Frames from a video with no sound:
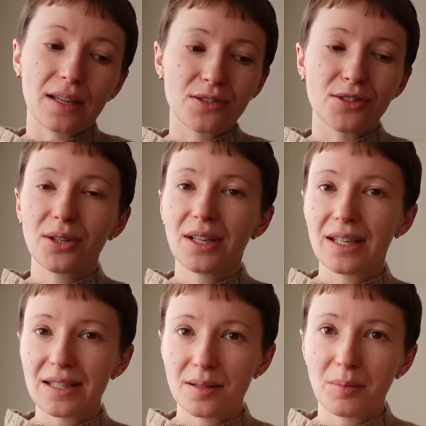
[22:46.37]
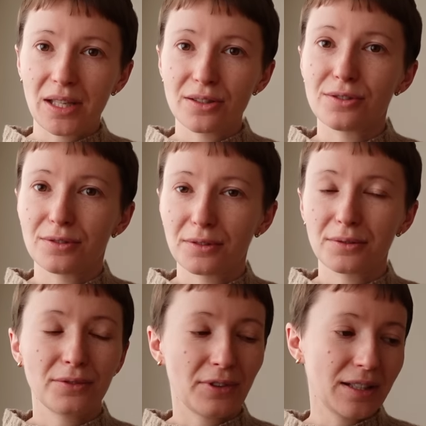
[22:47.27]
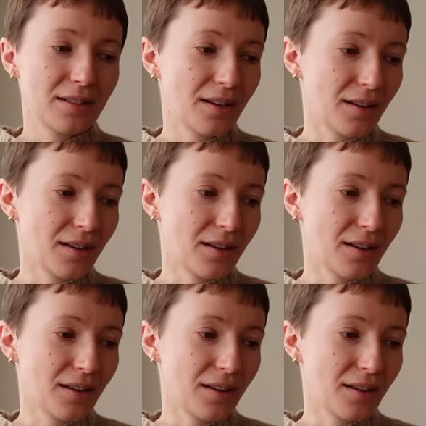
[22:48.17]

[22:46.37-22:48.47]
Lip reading: is not an easy man to fit